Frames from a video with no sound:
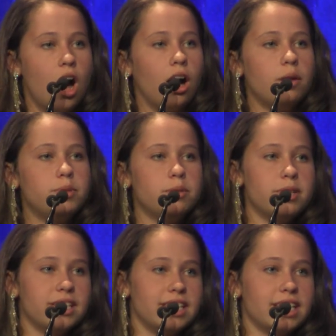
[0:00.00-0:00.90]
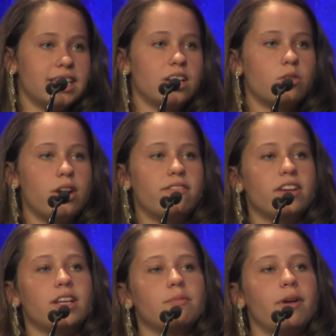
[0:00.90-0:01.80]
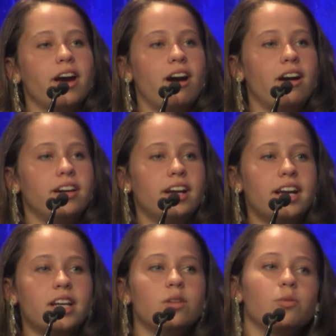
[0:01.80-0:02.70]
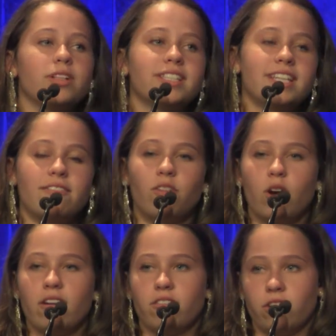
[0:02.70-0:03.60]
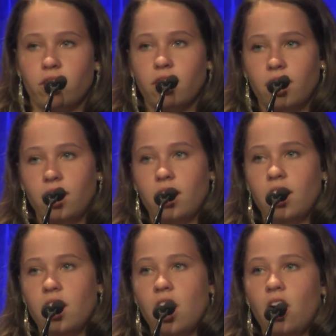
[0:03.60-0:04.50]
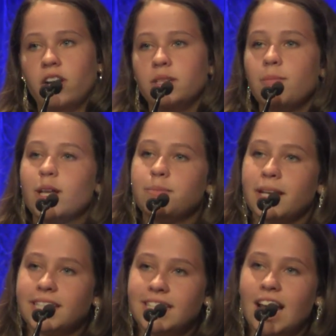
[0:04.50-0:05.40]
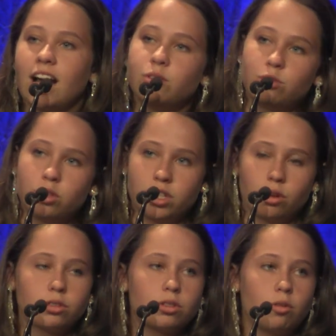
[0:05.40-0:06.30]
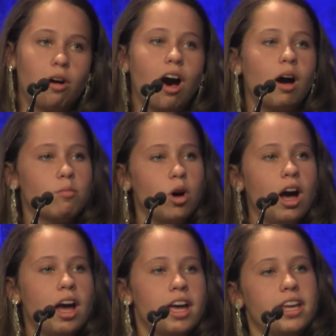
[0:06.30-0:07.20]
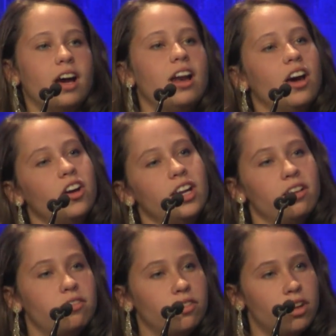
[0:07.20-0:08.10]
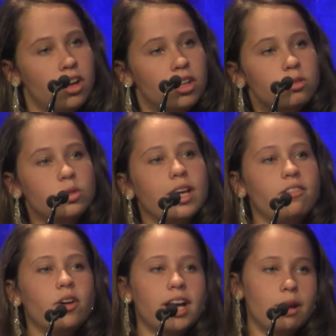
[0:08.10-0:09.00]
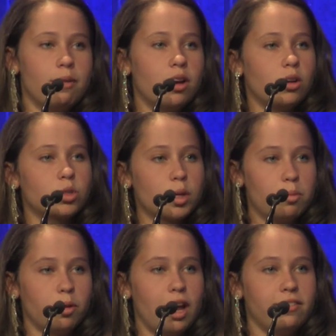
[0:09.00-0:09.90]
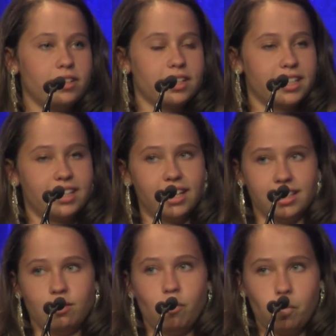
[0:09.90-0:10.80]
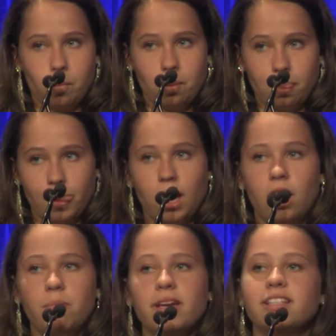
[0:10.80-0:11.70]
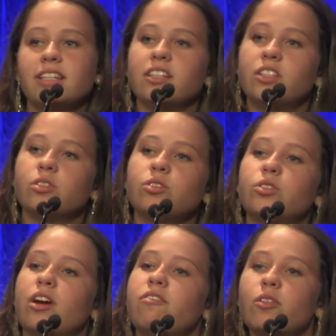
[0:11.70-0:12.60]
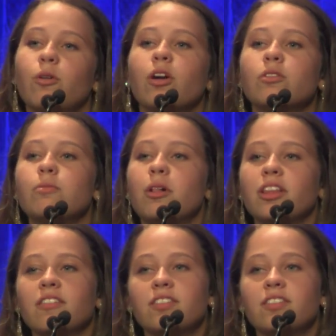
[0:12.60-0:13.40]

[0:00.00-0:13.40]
Optimist is engraved in my heart, and it will stay forever. Un immense merci à tous ceux qui ont su croire en moi et en la relève. Nous avons réellement construit pour l'avenir cette année. A big thank you to everyone who believed